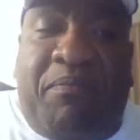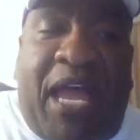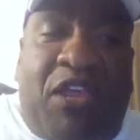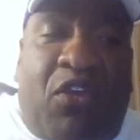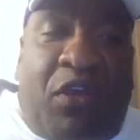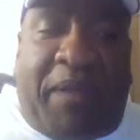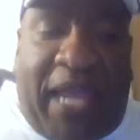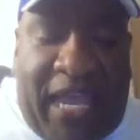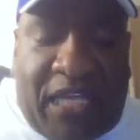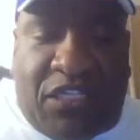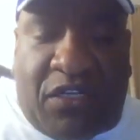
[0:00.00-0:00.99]
by your
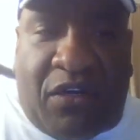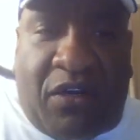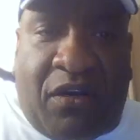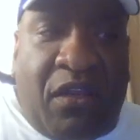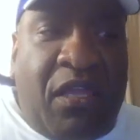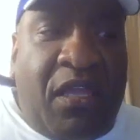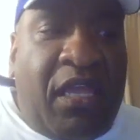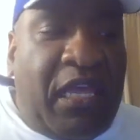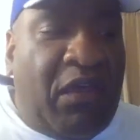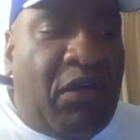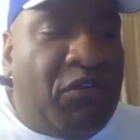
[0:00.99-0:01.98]
pastor,
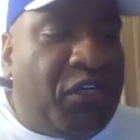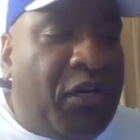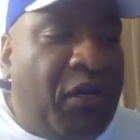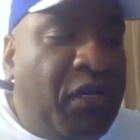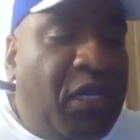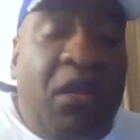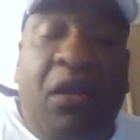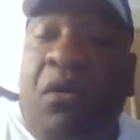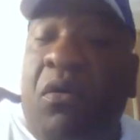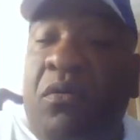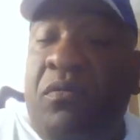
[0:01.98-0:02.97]
elder,
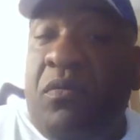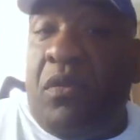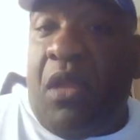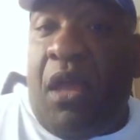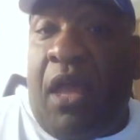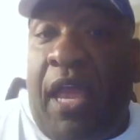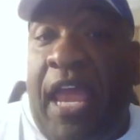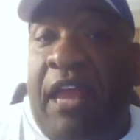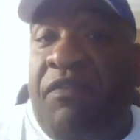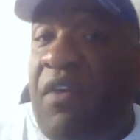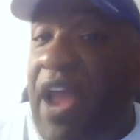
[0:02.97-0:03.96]

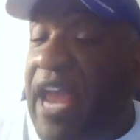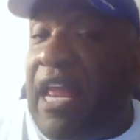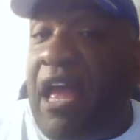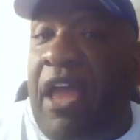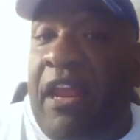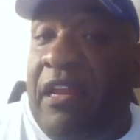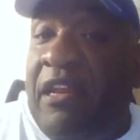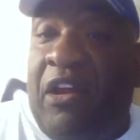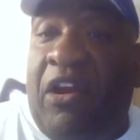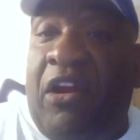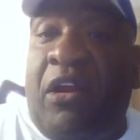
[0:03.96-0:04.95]
and find out and
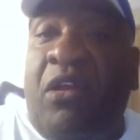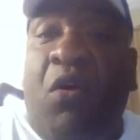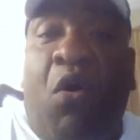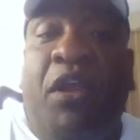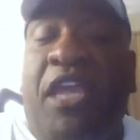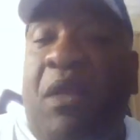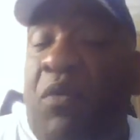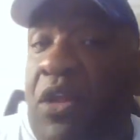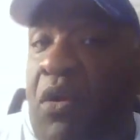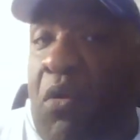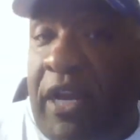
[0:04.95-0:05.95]
learn, or get with
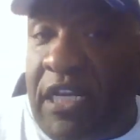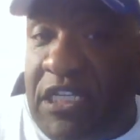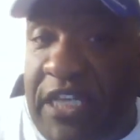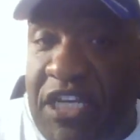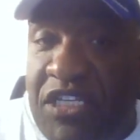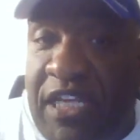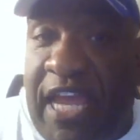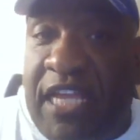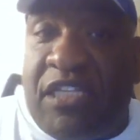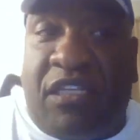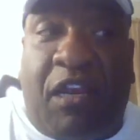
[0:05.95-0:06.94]
an organization
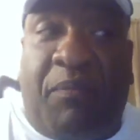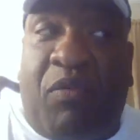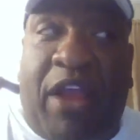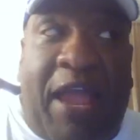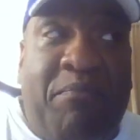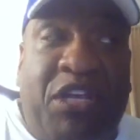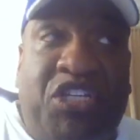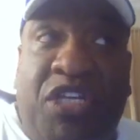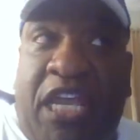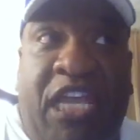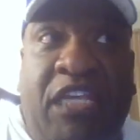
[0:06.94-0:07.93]
that their prime
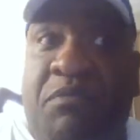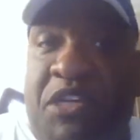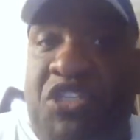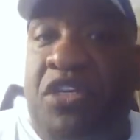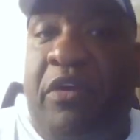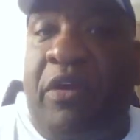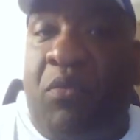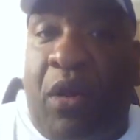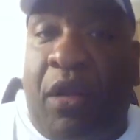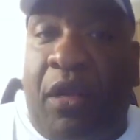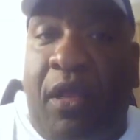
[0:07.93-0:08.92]
mission is missionary work.